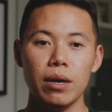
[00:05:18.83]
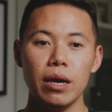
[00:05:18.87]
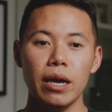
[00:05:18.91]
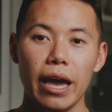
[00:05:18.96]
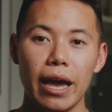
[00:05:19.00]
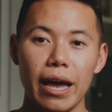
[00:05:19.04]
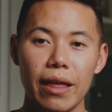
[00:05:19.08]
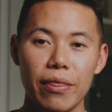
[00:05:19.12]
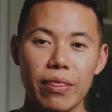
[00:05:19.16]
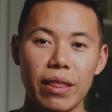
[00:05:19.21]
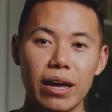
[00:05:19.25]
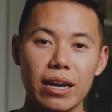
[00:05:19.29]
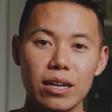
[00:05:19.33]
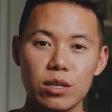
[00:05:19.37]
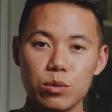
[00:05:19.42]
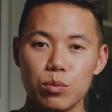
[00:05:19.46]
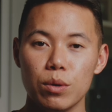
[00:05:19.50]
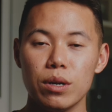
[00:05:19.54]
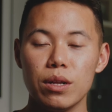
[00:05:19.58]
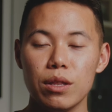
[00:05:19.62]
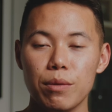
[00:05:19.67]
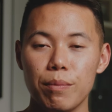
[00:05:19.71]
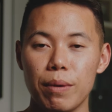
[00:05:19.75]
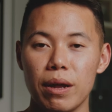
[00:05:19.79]
And that is
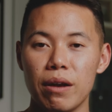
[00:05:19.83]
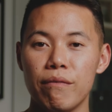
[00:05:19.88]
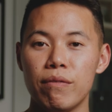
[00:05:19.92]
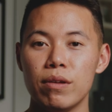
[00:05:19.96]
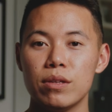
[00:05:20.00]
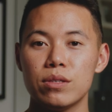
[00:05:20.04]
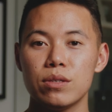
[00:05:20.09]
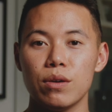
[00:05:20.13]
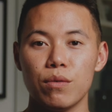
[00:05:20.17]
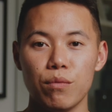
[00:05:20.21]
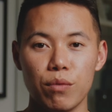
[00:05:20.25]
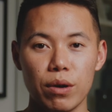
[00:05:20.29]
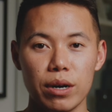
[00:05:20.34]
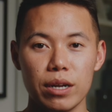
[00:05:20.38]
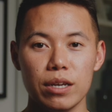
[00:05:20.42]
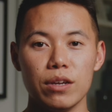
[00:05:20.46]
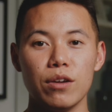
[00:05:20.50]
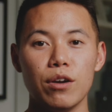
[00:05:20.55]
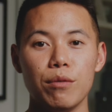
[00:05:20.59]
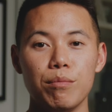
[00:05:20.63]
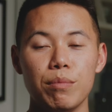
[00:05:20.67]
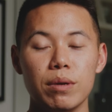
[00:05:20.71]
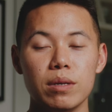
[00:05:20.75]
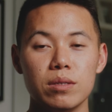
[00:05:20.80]
one of the benefits of running your
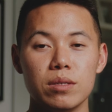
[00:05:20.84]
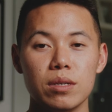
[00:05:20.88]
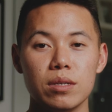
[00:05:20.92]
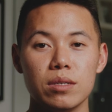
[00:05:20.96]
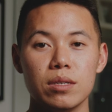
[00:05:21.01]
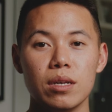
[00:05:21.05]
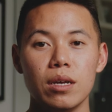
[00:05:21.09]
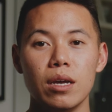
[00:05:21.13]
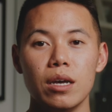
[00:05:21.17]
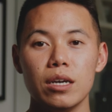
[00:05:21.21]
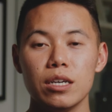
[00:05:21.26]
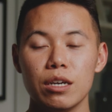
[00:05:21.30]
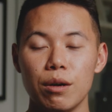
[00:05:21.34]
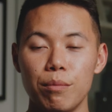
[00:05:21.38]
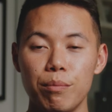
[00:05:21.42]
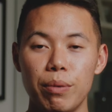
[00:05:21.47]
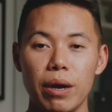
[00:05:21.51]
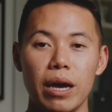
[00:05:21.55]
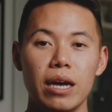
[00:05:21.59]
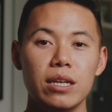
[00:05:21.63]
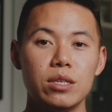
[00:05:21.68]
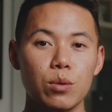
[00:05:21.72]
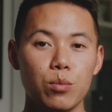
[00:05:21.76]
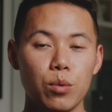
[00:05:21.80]
own business
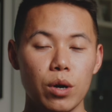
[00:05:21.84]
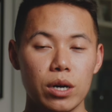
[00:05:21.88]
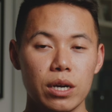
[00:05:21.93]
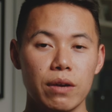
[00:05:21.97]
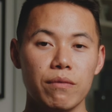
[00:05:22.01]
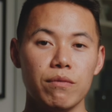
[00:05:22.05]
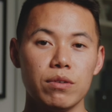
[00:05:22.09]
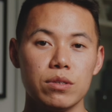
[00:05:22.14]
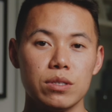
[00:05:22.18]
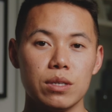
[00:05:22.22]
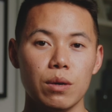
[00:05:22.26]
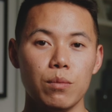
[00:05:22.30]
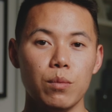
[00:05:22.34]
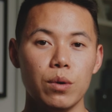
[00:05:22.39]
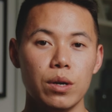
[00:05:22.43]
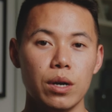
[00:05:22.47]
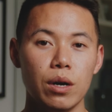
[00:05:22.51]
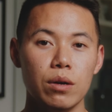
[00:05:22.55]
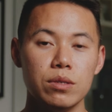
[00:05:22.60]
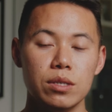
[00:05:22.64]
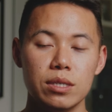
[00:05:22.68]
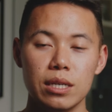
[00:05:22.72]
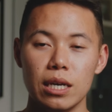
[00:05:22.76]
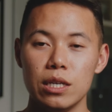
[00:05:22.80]
compared to working for someone
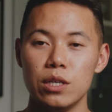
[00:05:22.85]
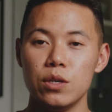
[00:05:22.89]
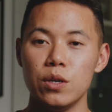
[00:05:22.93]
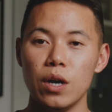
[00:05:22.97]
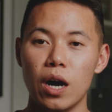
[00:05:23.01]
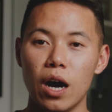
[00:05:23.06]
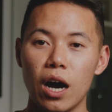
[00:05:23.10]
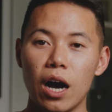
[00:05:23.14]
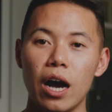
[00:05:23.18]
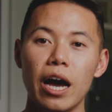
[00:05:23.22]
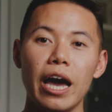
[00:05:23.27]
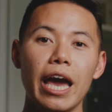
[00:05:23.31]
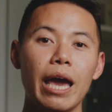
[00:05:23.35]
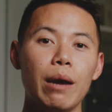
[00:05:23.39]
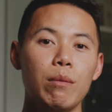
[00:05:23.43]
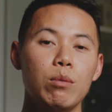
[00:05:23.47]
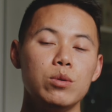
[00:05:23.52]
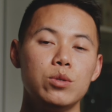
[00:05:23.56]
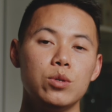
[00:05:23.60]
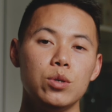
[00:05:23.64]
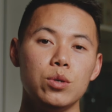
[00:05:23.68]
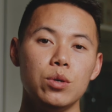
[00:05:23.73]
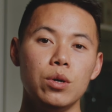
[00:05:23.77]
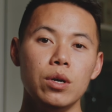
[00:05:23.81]
else, is that you are able
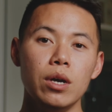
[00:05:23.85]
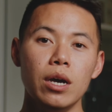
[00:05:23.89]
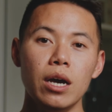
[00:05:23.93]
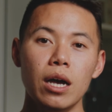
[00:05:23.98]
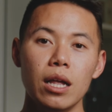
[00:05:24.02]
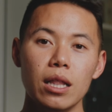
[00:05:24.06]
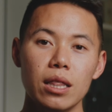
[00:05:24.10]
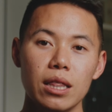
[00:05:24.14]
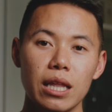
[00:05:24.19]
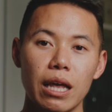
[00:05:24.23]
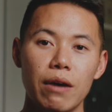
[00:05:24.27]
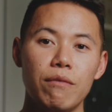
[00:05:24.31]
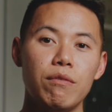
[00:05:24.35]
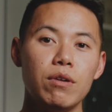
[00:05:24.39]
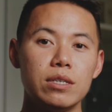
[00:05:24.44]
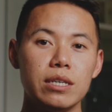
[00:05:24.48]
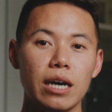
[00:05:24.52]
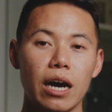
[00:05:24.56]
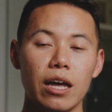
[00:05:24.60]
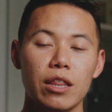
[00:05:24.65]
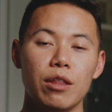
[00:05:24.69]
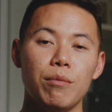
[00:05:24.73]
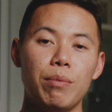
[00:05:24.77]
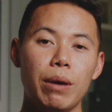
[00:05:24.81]
to leverage
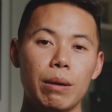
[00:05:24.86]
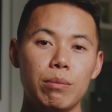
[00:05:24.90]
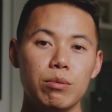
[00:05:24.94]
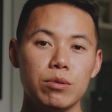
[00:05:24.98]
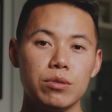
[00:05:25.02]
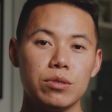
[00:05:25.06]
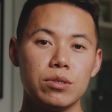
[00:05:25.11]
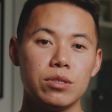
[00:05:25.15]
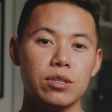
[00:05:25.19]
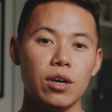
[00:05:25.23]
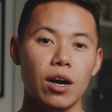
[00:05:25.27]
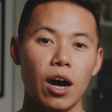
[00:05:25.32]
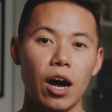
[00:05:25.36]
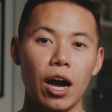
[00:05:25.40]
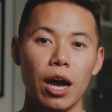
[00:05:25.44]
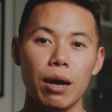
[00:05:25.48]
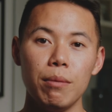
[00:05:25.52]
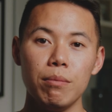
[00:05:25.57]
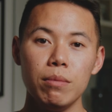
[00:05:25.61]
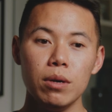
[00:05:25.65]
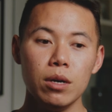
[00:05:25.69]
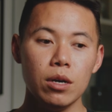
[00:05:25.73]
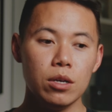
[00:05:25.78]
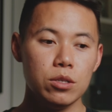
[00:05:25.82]
other people's
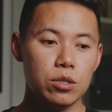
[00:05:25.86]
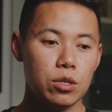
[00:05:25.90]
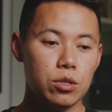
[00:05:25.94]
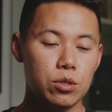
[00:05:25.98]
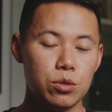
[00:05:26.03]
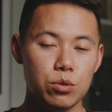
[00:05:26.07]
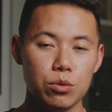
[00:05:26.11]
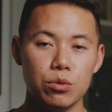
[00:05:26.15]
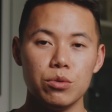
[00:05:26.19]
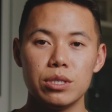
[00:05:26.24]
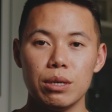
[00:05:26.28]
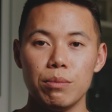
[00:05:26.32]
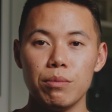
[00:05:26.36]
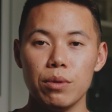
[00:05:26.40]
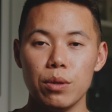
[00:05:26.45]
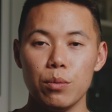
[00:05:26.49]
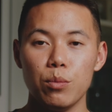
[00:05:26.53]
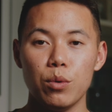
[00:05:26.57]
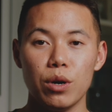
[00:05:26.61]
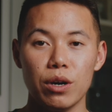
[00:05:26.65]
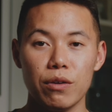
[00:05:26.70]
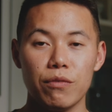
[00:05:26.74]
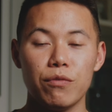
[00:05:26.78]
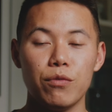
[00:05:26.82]
time to do some of the
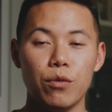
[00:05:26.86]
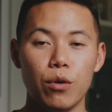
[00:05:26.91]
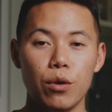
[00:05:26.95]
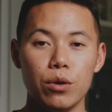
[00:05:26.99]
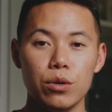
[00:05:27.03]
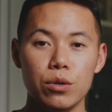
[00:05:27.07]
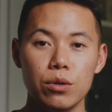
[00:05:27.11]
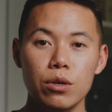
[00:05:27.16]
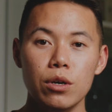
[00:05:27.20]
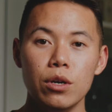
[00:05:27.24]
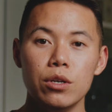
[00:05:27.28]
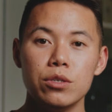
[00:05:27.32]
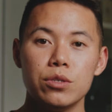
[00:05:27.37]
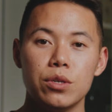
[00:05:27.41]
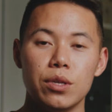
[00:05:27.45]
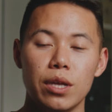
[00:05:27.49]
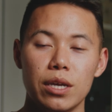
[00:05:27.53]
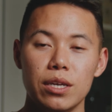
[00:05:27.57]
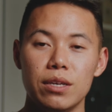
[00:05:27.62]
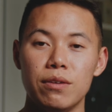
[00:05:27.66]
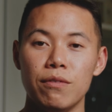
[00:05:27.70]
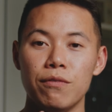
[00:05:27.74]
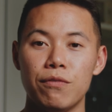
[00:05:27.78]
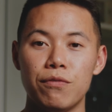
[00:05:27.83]
work for you so that you
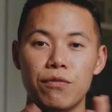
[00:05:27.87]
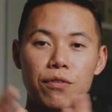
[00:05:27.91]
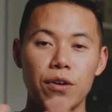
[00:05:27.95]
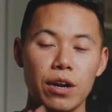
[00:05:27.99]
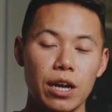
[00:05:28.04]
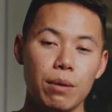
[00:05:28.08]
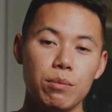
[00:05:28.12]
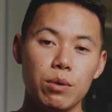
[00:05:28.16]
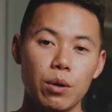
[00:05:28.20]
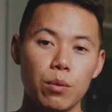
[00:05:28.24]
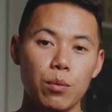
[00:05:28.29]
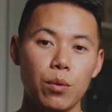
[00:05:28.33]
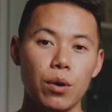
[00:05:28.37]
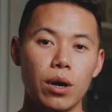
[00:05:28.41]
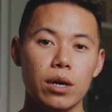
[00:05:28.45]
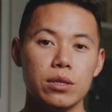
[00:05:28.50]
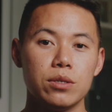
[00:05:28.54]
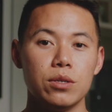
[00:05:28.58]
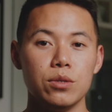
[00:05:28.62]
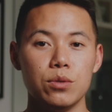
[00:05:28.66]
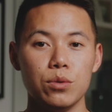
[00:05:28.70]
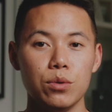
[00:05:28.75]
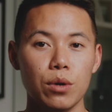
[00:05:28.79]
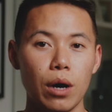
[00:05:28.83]
can free up your work
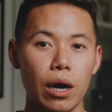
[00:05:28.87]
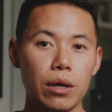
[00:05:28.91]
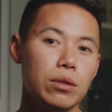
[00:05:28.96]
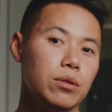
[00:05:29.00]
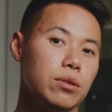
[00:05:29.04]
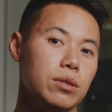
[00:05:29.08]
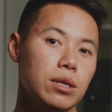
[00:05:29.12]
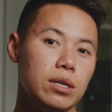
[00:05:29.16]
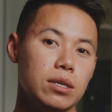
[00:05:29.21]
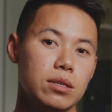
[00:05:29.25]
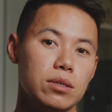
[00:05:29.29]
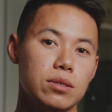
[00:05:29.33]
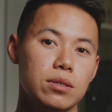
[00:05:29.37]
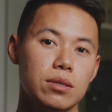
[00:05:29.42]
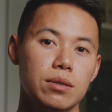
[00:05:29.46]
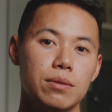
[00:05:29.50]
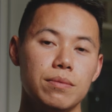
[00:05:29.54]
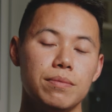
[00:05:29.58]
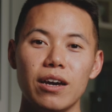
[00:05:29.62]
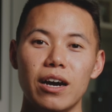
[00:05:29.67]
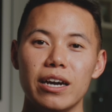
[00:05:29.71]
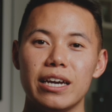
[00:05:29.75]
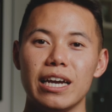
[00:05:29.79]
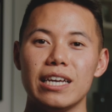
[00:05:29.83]
to do other things.
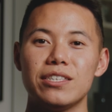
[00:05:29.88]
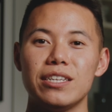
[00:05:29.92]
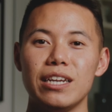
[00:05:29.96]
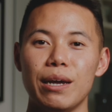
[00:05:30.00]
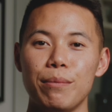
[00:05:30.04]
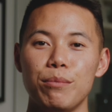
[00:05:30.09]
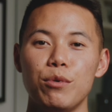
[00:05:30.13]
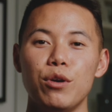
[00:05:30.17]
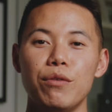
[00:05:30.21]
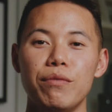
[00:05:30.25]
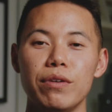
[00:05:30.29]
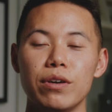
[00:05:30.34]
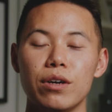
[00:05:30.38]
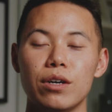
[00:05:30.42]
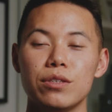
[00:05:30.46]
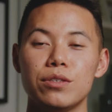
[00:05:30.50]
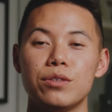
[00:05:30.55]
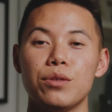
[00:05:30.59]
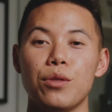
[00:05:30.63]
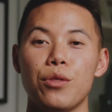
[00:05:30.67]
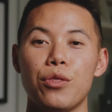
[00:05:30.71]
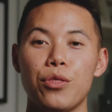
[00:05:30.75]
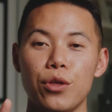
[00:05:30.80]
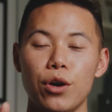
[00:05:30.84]
Okay, so now moving on to
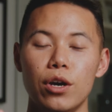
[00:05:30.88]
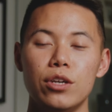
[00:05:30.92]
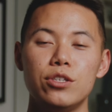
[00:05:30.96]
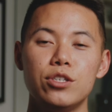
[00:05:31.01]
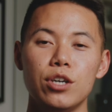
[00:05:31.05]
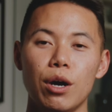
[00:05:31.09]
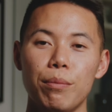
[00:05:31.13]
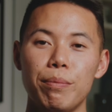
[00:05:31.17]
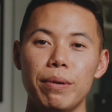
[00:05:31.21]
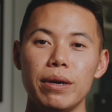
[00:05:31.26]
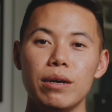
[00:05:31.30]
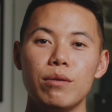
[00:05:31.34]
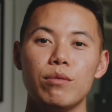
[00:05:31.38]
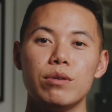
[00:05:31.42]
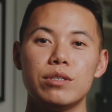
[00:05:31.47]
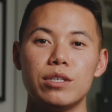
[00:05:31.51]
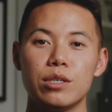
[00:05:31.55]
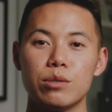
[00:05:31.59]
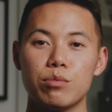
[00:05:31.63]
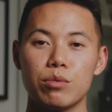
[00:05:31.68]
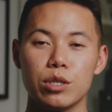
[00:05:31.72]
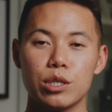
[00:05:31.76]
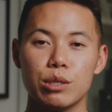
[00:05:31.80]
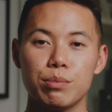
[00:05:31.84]
the third topic, which
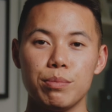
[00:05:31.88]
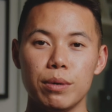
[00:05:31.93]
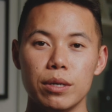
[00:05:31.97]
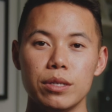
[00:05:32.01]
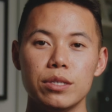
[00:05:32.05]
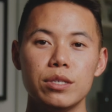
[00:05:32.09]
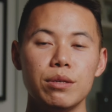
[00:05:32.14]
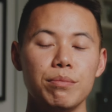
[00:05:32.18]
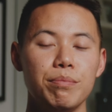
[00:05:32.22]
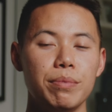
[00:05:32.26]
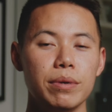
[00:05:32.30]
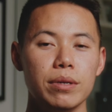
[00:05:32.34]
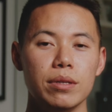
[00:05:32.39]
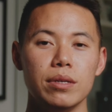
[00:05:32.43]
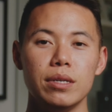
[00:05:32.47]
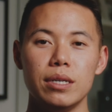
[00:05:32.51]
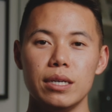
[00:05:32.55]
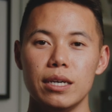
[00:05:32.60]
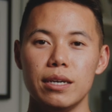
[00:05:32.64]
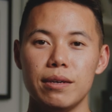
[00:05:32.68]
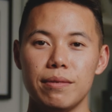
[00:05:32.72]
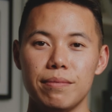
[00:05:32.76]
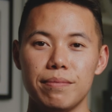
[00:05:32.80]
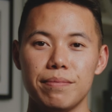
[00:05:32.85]
is
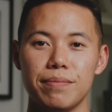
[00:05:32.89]
responsibility.